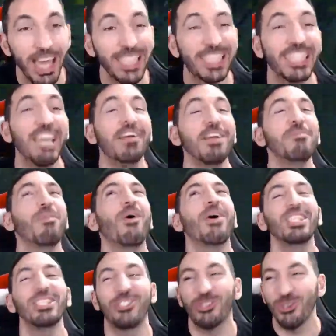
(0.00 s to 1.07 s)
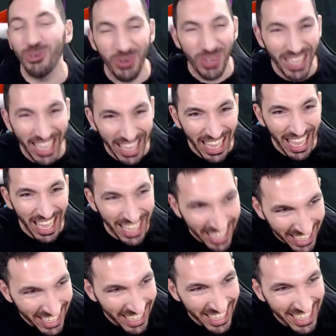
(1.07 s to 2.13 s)
that. Seven point two
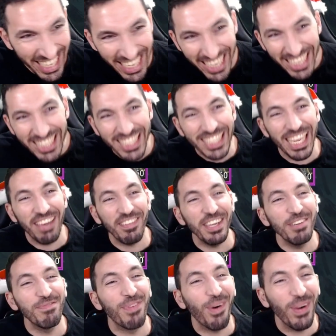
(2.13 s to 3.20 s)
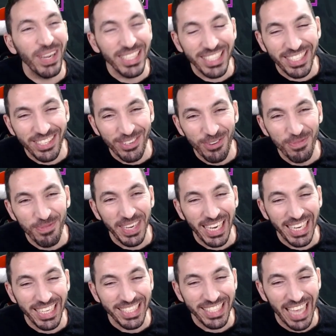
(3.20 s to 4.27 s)
seven point two
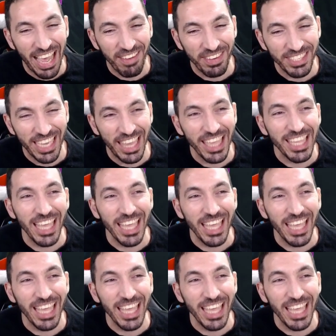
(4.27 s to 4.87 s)
million damage. I